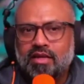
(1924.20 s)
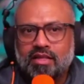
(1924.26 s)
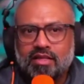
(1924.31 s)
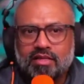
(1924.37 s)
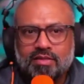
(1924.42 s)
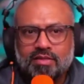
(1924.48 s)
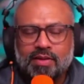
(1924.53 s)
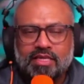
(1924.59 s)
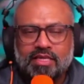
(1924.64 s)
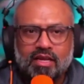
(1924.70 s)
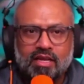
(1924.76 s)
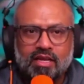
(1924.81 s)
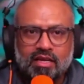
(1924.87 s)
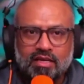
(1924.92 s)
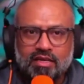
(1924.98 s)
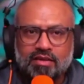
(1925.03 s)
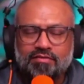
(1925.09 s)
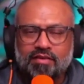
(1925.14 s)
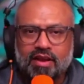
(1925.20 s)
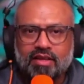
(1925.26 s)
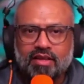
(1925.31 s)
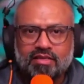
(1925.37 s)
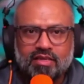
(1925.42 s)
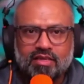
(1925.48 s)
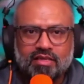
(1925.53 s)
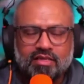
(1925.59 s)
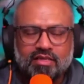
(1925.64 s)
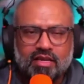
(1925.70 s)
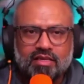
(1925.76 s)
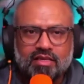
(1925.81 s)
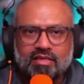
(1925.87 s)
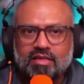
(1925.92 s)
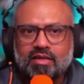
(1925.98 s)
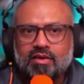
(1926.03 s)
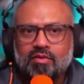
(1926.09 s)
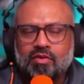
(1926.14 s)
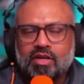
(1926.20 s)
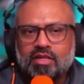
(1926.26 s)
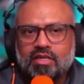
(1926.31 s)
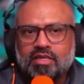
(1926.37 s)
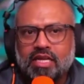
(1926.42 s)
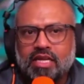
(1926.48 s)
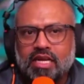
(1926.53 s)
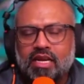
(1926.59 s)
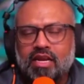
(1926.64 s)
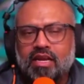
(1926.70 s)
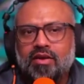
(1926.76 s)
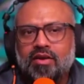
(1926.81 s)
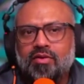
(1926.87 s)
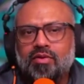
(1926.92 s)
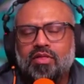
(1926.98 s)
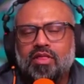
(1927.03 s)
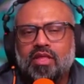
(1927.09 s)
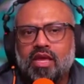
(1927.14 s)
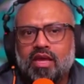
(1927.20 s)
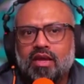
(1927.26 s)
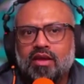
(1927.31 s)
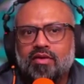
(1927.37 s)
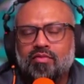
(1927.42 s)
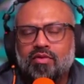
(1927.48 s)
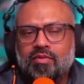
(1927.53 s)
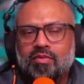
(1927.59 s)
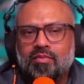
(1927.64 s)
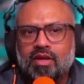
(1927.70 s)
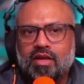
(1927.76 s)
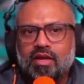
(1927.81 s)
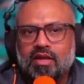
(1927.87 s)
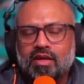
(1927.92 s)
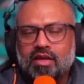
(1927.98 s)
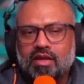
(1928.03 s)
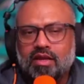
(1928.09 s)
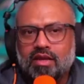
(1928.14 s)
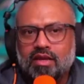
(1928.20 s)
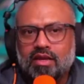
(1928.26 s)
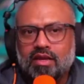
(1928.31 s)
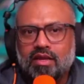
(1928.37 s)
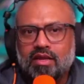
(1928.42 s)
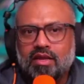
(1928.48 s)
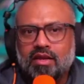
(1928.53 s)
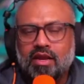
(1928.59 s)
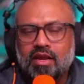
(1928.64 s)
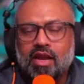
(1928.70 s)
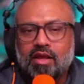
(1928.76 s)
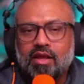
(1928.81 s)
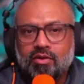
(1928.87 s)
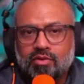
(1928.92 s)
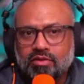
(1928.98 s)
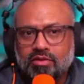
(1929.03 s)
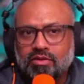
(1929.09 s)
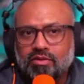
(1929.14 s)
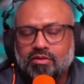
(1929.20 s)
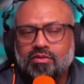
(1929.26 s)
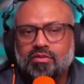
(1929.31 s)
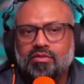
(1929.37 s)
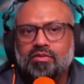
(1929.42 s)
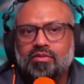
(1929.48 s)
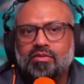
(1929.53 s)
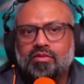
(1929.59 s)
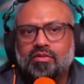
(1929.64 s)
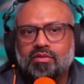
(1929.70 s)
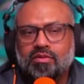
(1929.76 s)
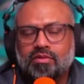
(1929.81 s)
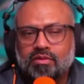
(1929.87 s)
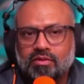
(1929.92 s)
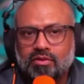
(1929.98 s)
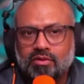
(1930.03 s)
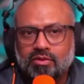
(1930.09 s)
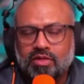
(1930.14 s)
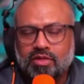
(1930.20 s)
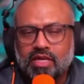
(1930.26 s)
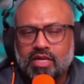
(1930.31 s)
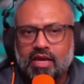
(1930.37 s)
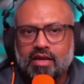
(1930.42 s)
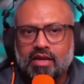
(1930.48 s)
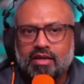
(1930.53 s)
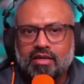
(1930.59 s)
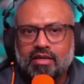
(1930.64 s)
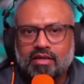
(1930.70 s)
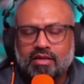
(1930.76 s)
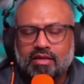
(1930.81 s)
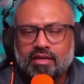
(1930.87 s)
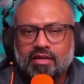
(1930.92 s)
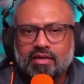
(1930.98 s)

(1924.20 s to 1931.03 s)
And especially in defining success, what other technique do you think would be really good to use here?